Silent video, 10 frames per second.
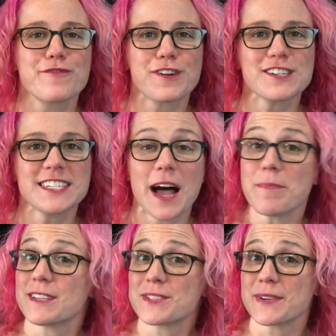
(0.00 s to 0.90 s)
First
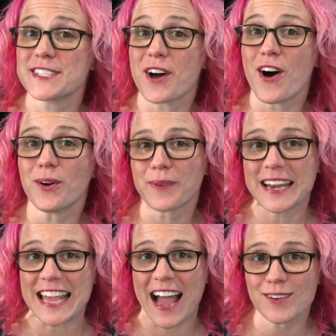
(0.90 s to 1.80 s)
up, this one is
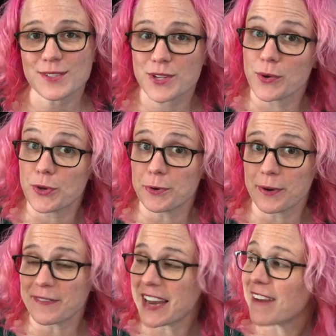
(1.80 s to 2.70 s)
already out, so you
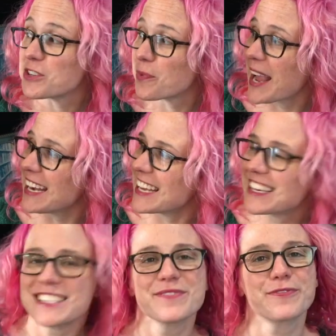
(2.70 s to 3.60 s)
don't even have to wait.
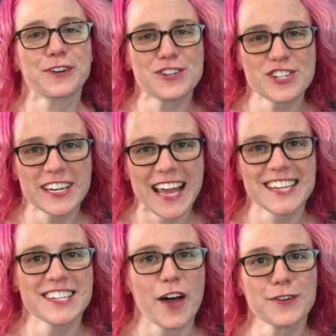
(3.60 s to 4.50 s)
It is Virgin
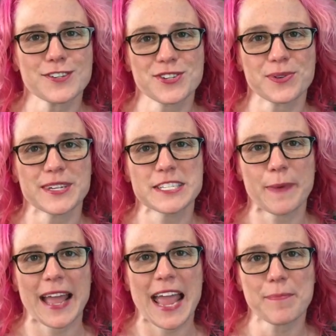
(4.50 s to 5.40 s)
and Other Stories
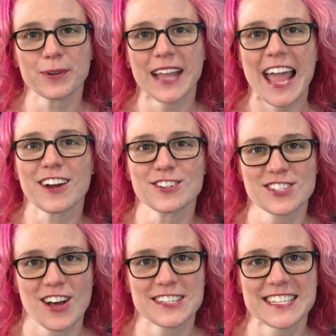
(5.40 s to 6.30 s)
by April
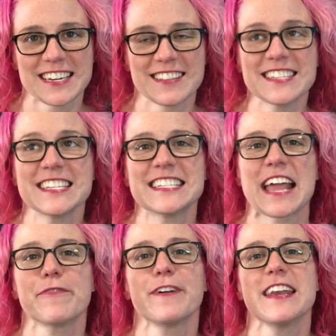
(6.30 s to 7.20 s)
Ayers Lawson. This is
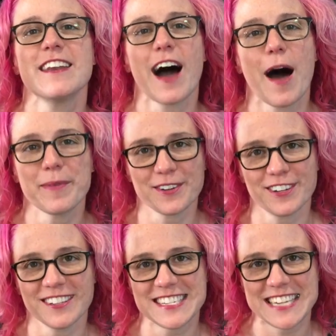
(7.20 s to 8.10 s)
a
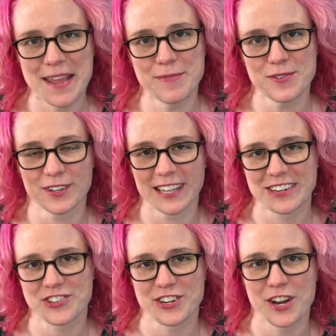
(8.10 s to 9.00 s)
phenomenal debut
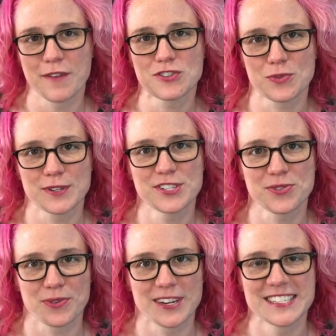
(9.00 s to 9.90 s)
collection of short
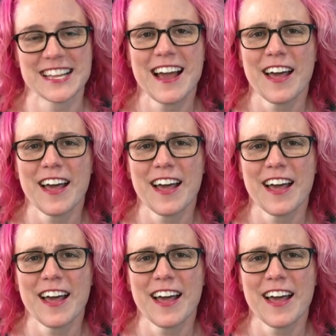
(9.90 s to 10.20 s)
stories.